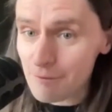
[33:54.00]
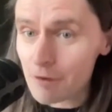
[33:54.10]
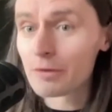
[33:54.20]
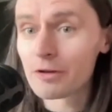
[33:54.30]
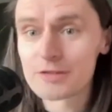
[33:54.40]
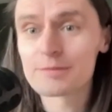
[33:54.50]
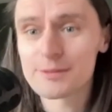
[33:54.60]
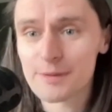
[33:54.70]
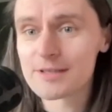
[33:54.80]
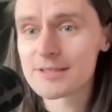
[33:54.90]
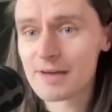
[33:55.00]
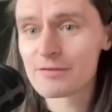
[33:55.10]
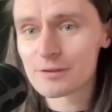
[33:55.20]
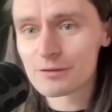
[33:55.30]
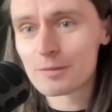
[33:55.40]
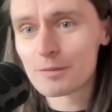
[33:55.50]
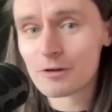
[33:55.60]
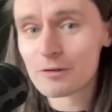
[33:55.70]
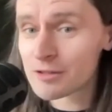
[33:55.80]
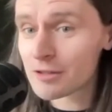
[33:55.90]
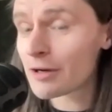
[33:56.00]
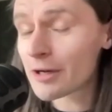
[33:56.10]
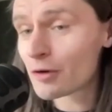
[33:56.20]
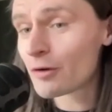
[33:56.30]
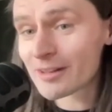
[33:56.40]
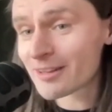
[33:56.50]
a footballer, but spend his life as a footballer, which is quite cool.